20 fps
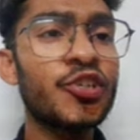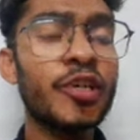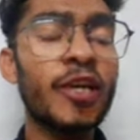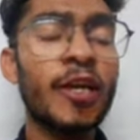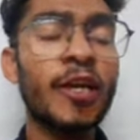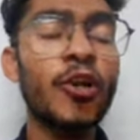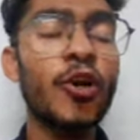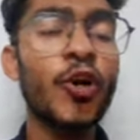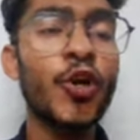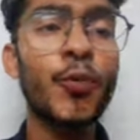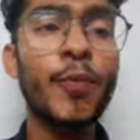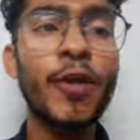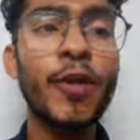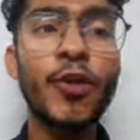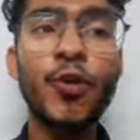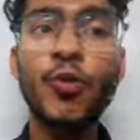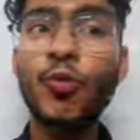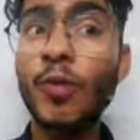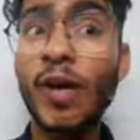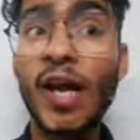document
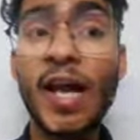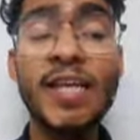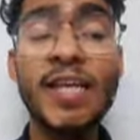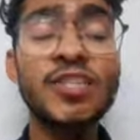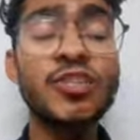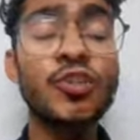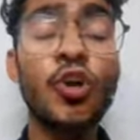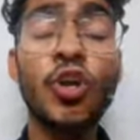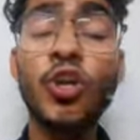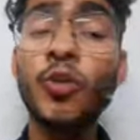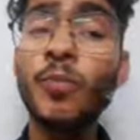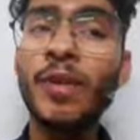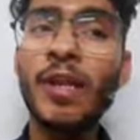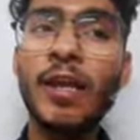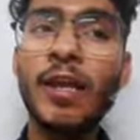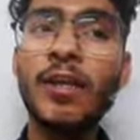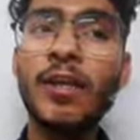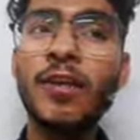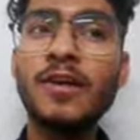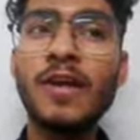2 has not been
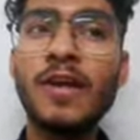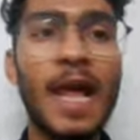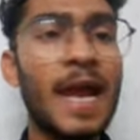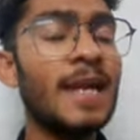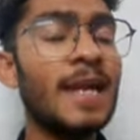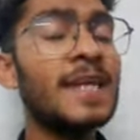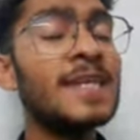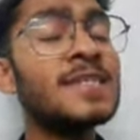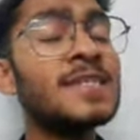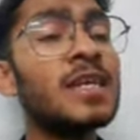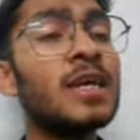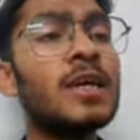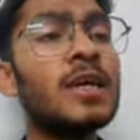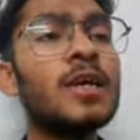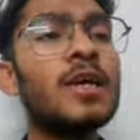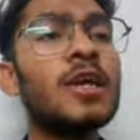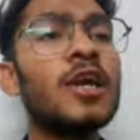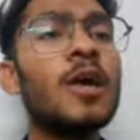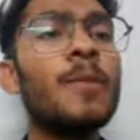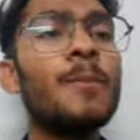altered and is
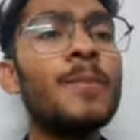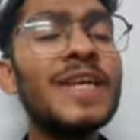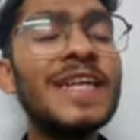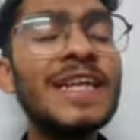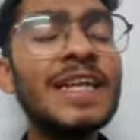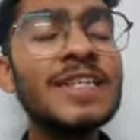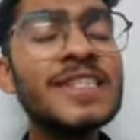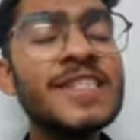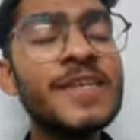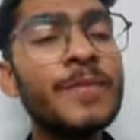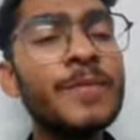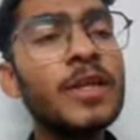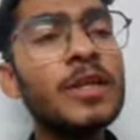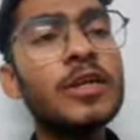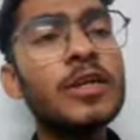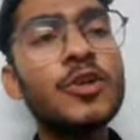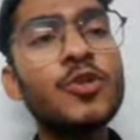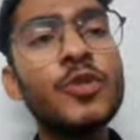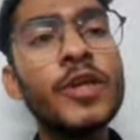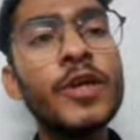completely similar
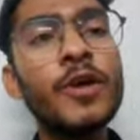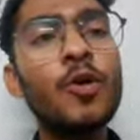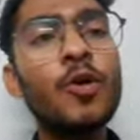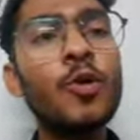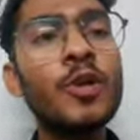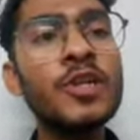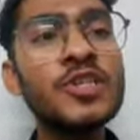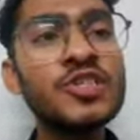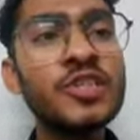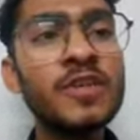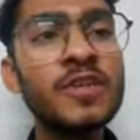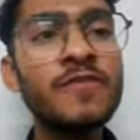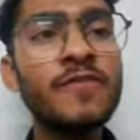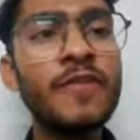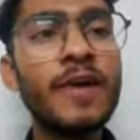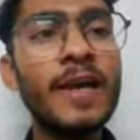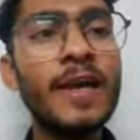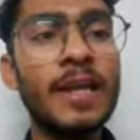to the original file.